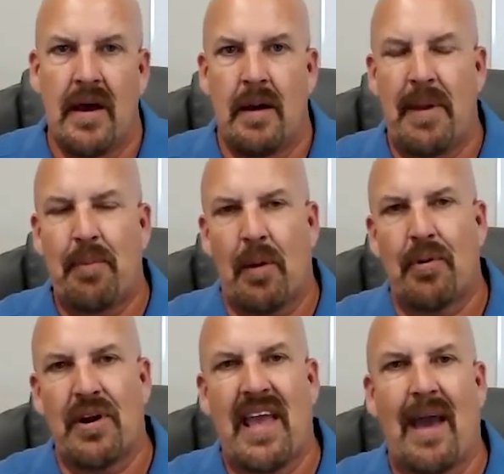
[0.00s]
people are
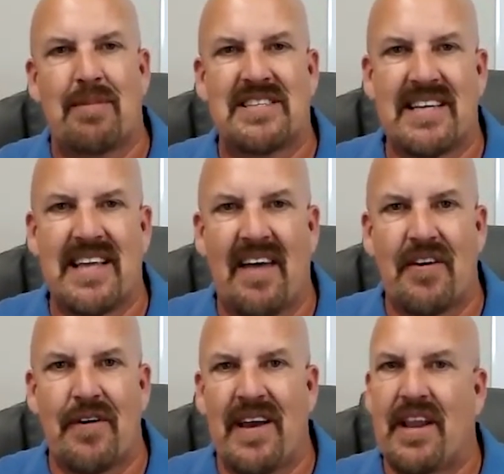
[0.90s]
putting cabinets
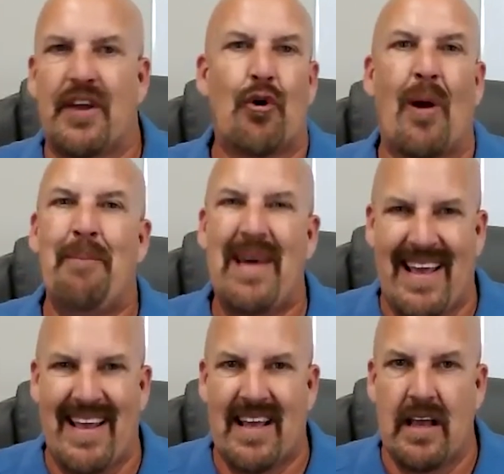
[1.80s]
together in under a
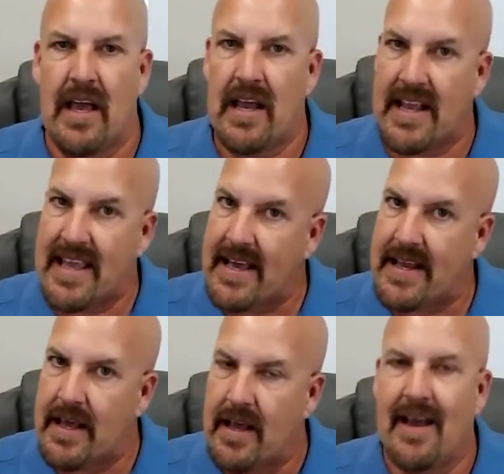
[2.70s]
minute. And
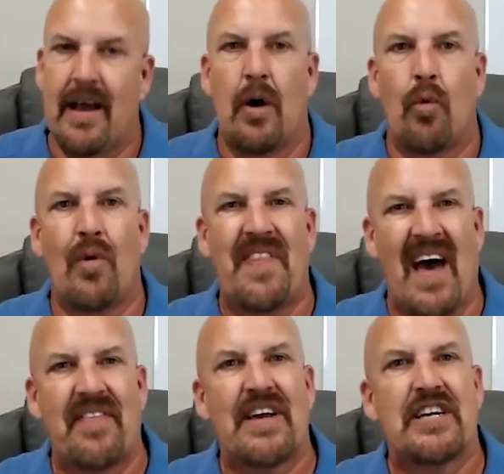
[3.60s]
again,
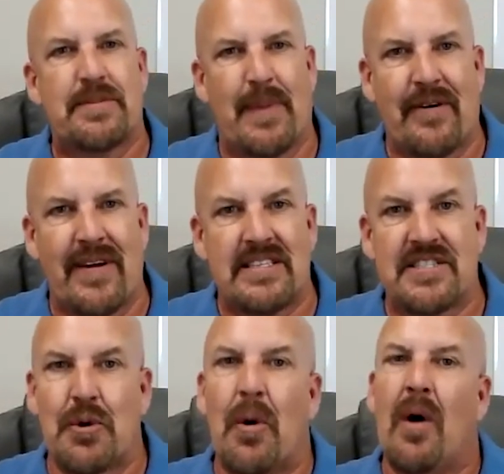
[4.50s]
without the experience.
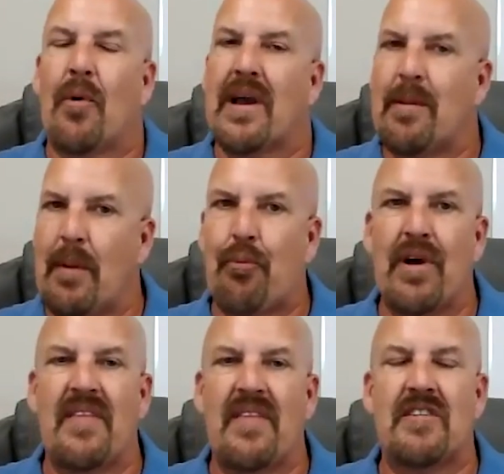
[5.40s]
So we're going to be
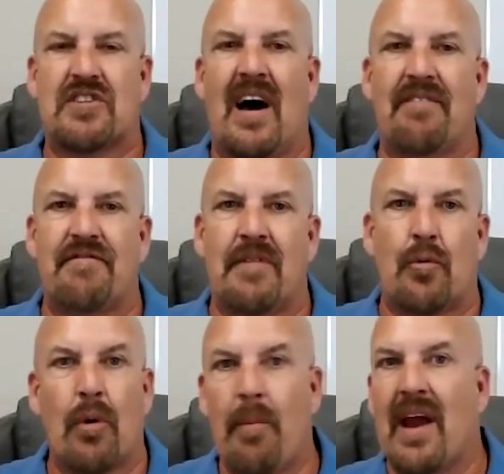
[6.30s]
printing those off
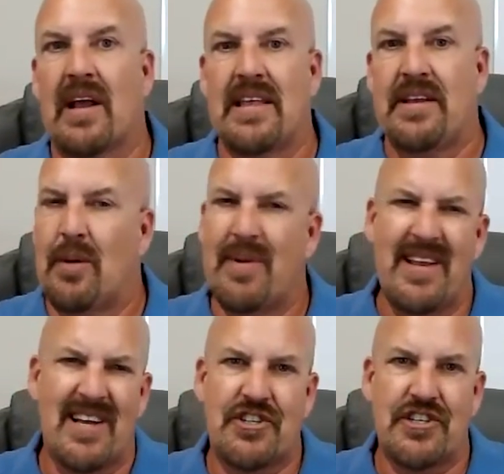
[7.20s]
robotically. Nobody
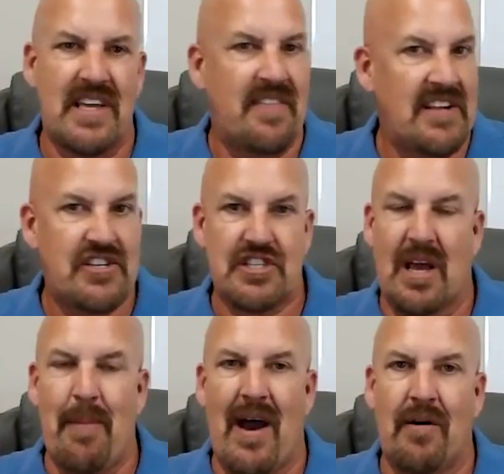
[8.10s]
touches it. They just come
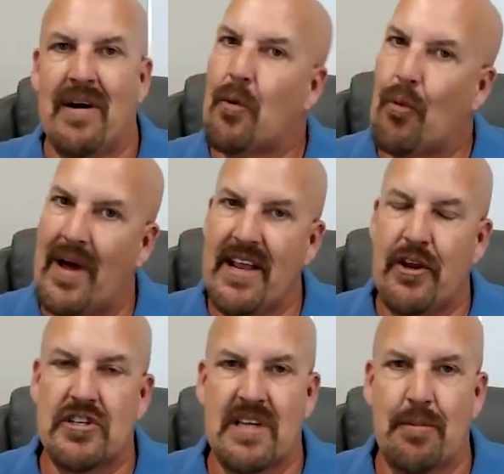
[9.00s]
out ready to
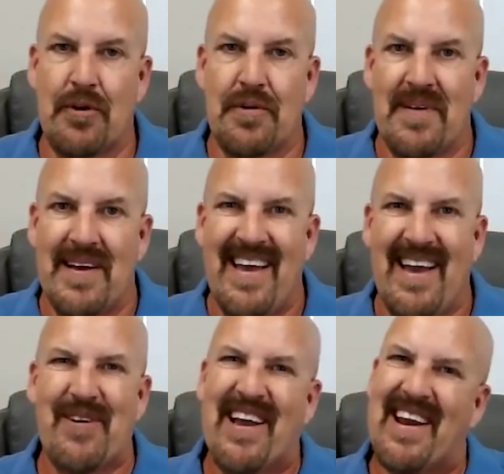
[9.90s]
assemble. And
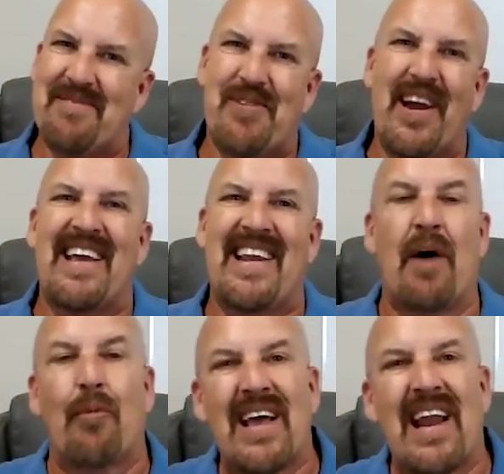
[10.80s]
we're going to break it down.
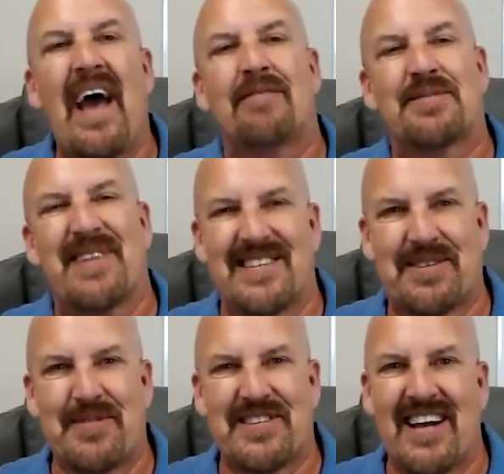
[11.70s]
We're going to have some
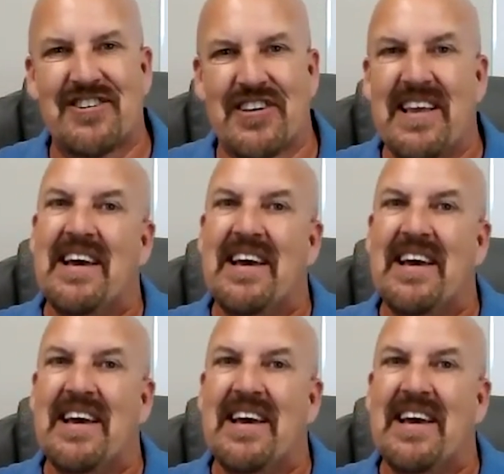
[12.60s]
customers actually